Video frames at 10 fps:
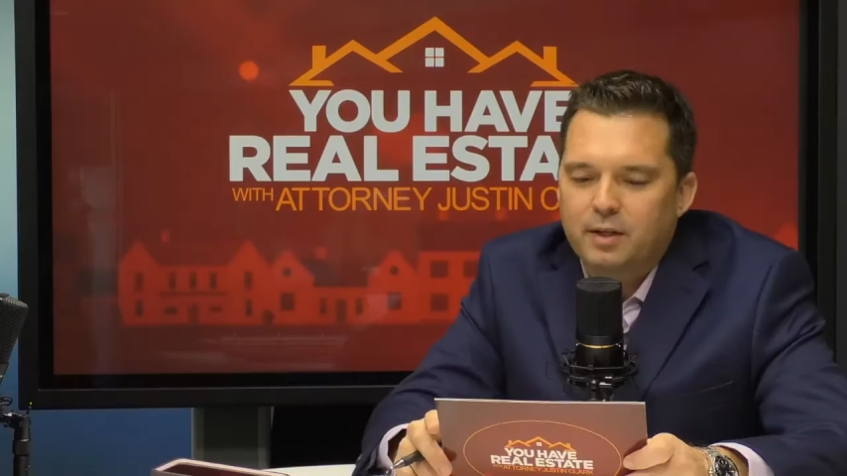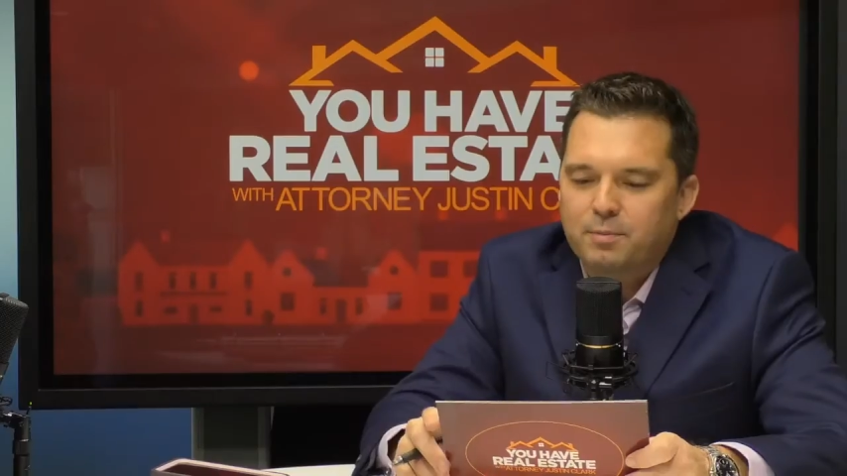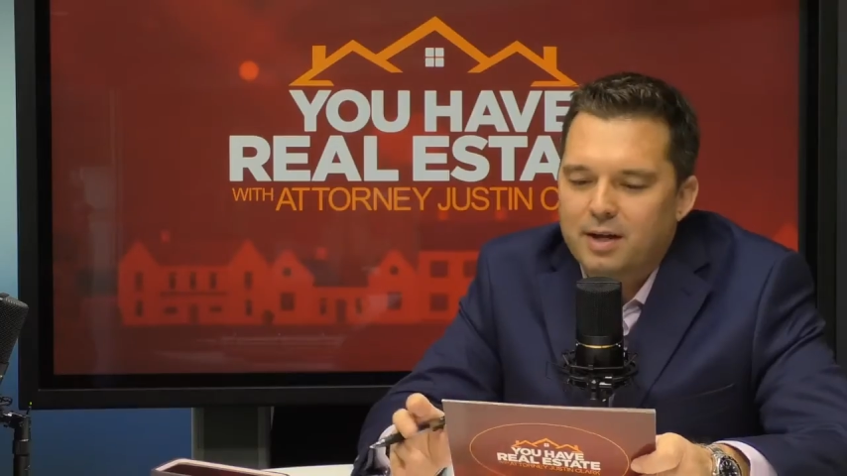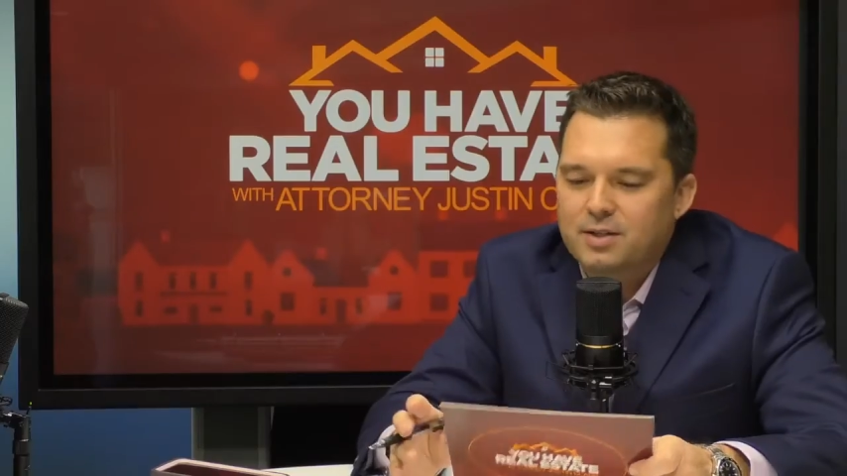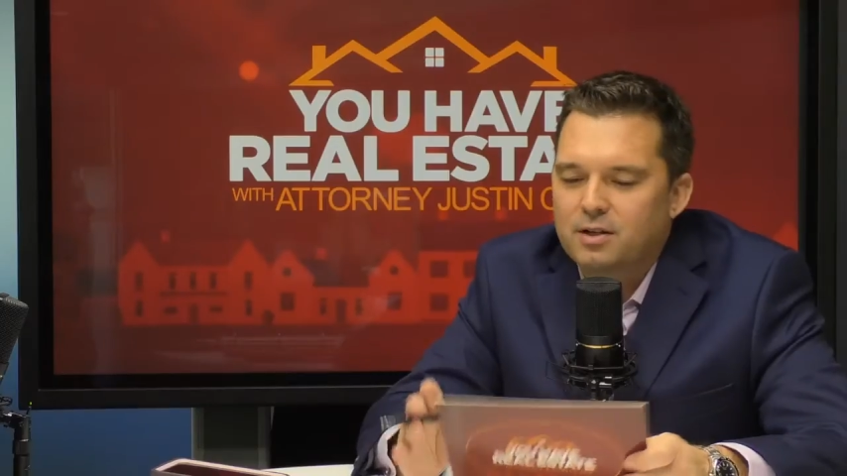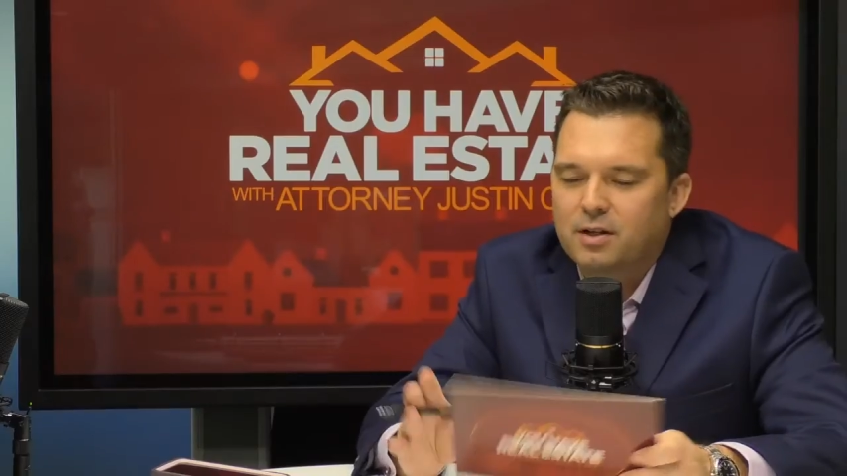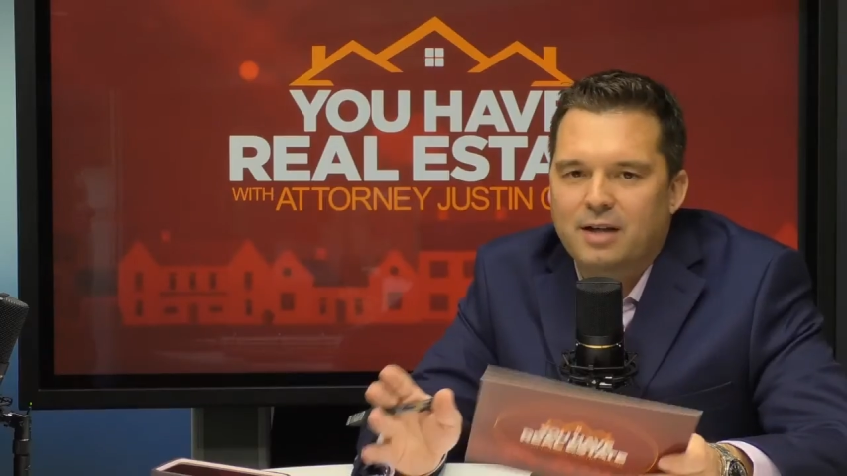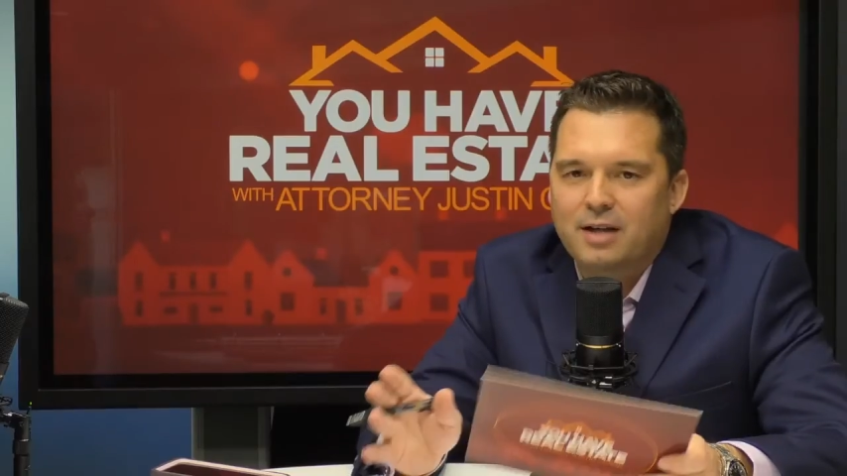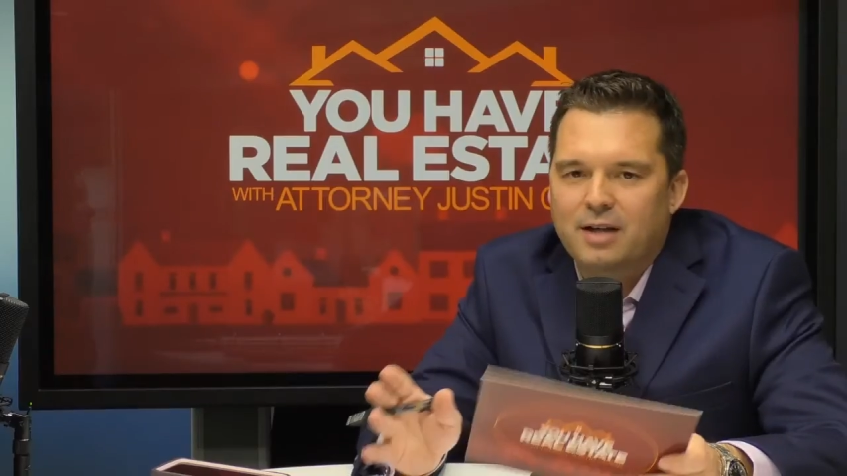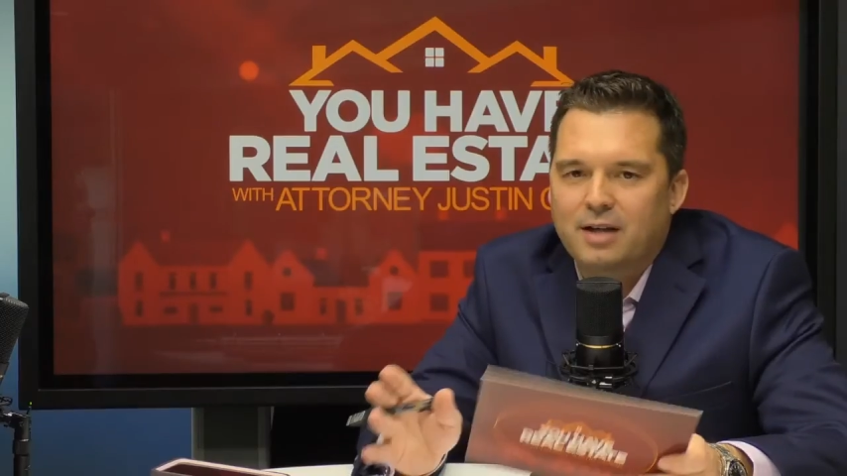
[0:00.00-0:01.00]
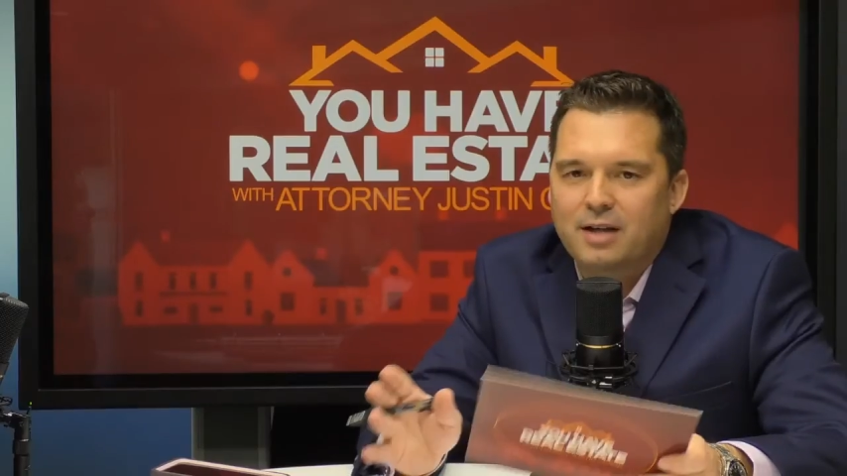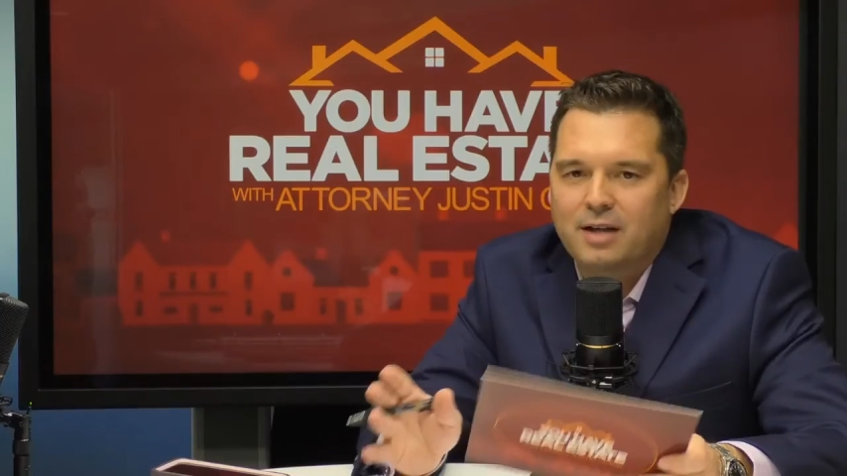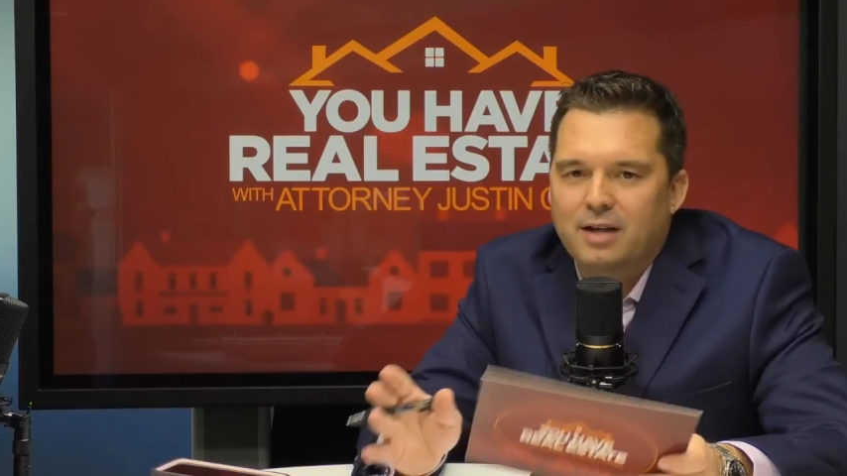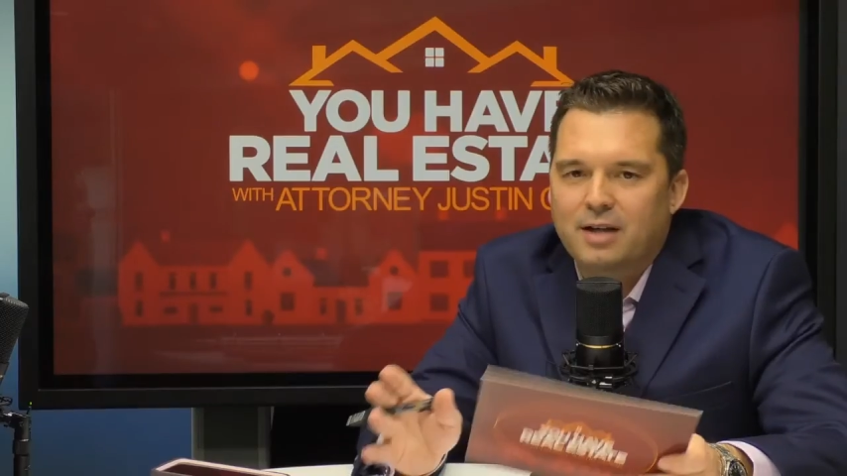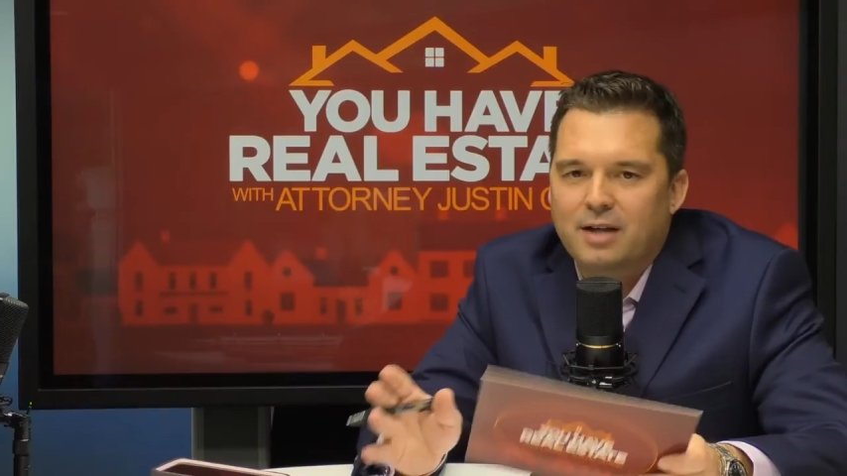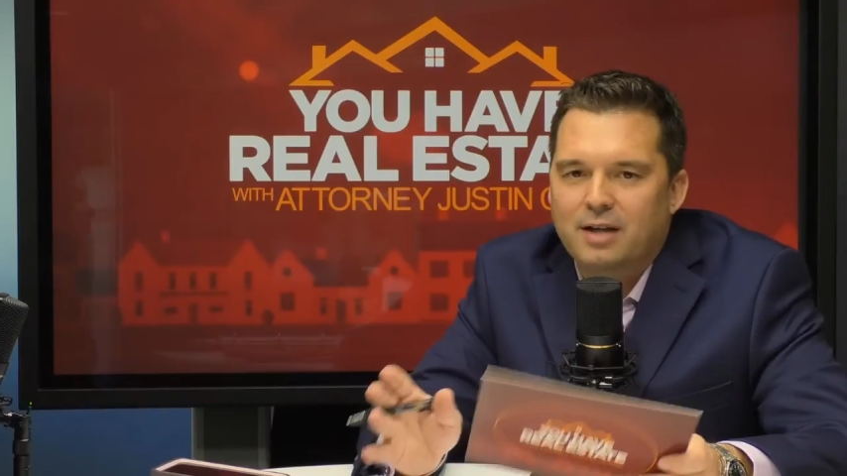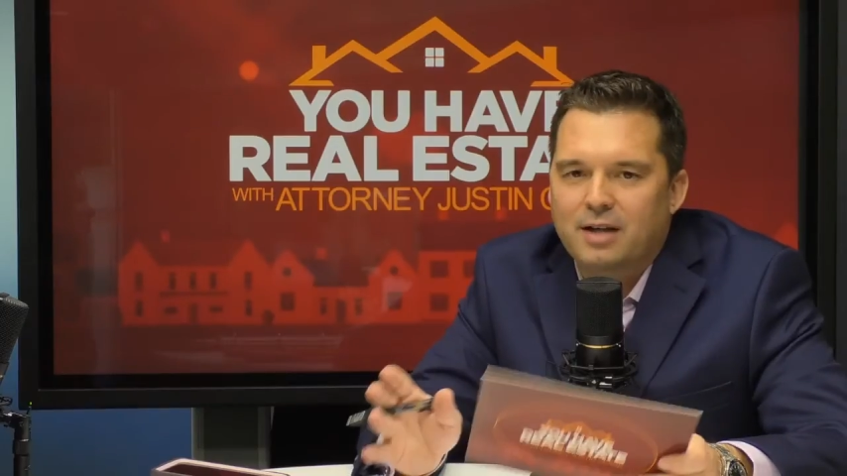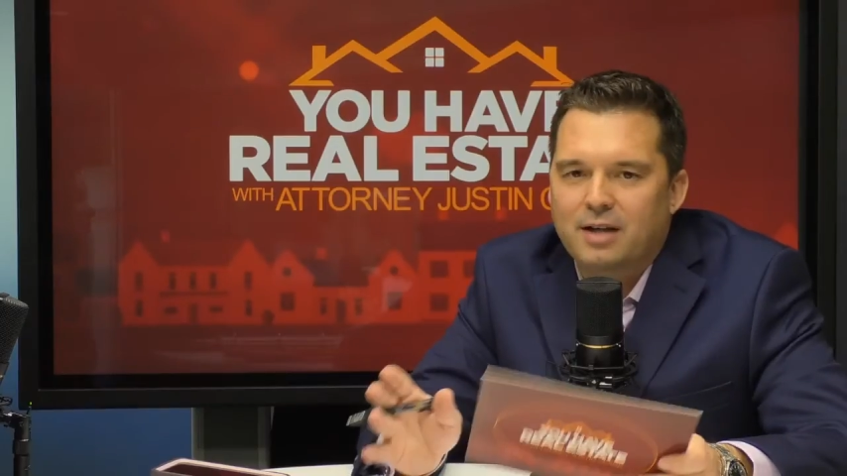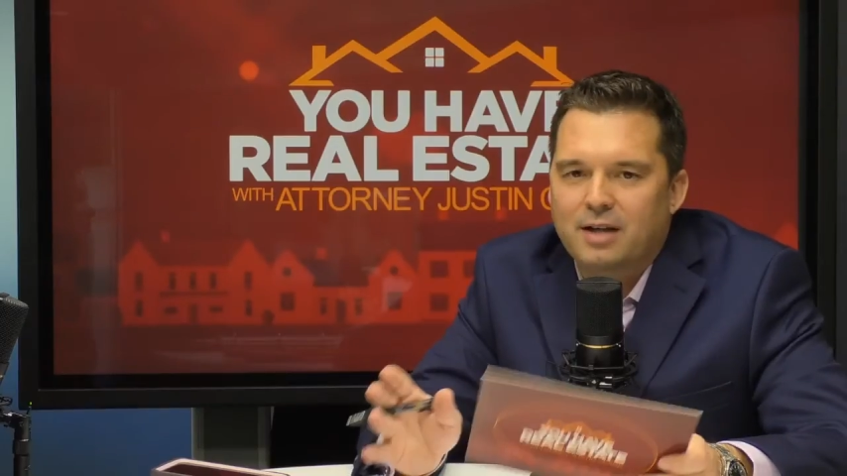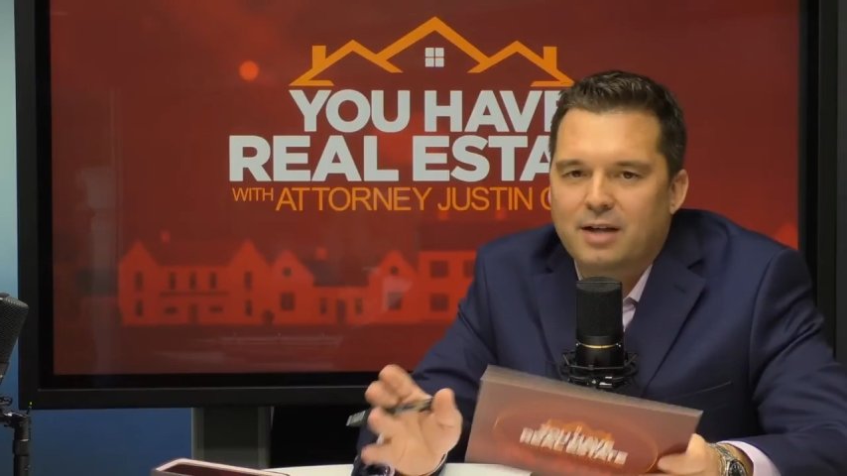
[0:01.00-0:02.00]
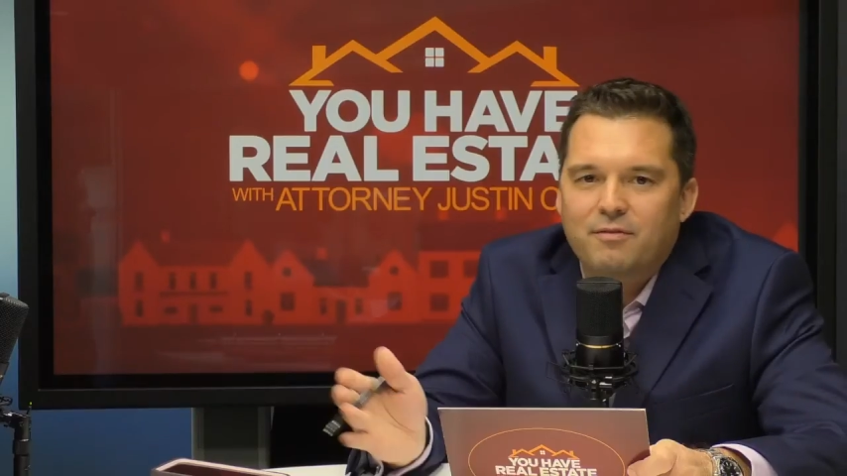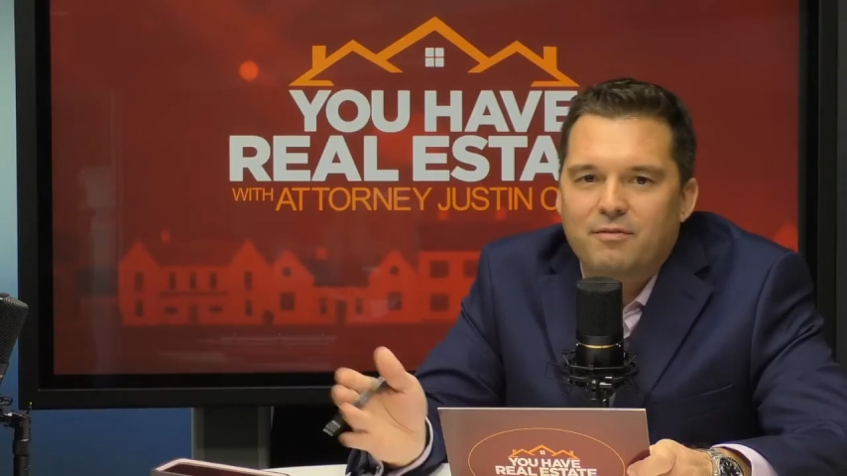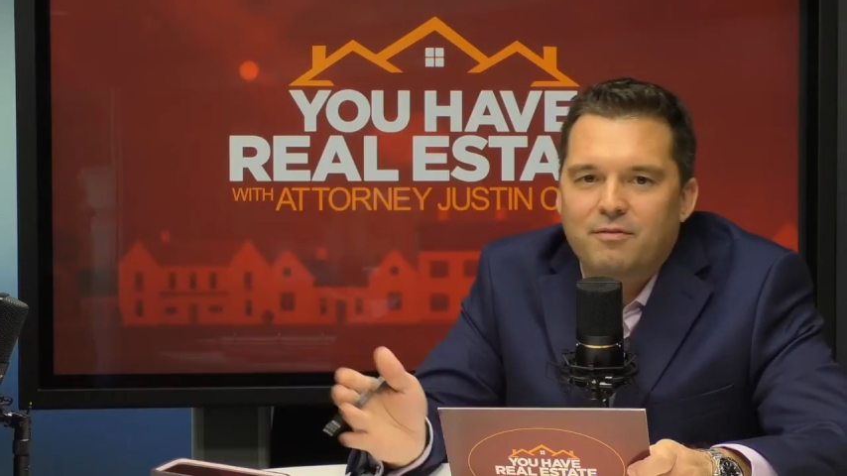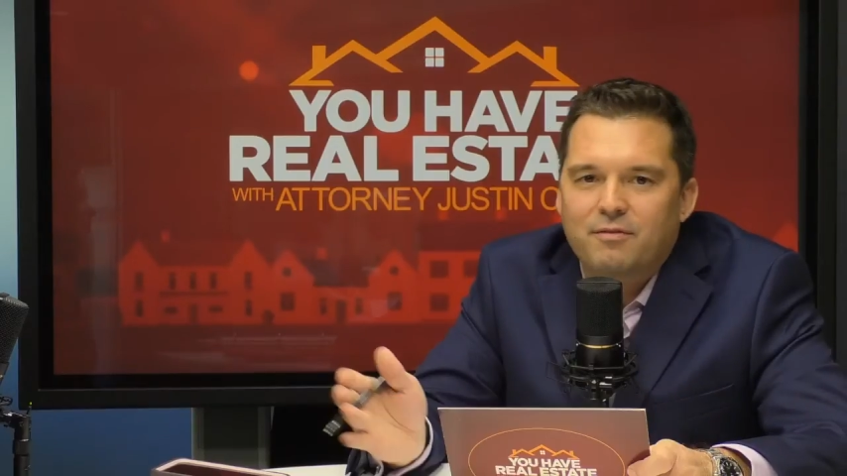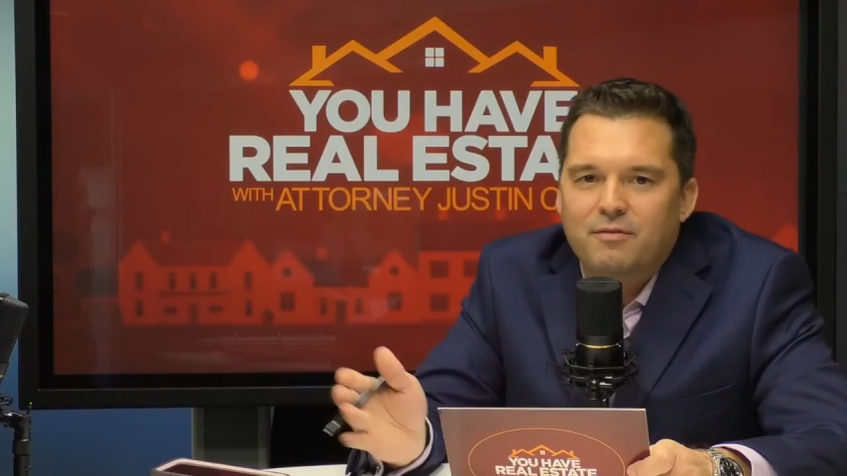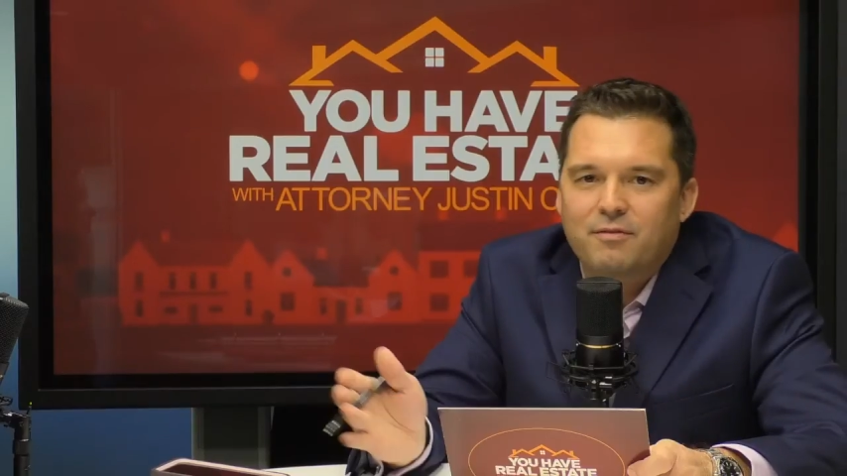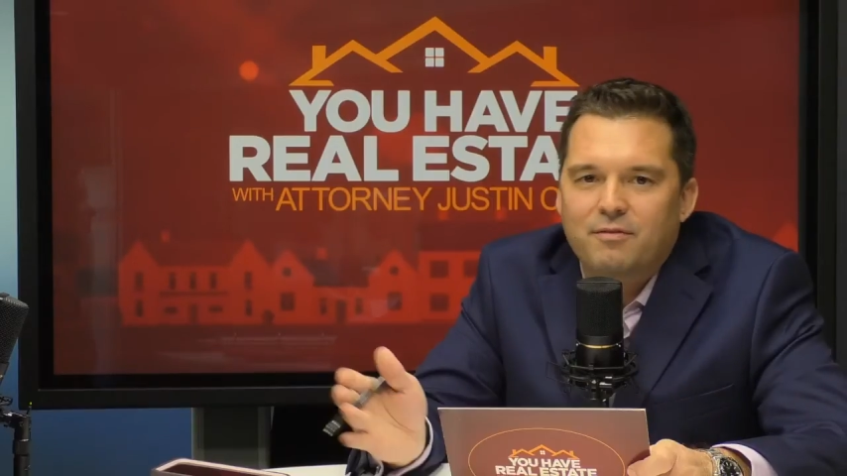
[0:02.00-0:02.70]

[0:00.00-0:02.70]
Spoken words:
think prices are actually going to go down at all. We are going to have a recession.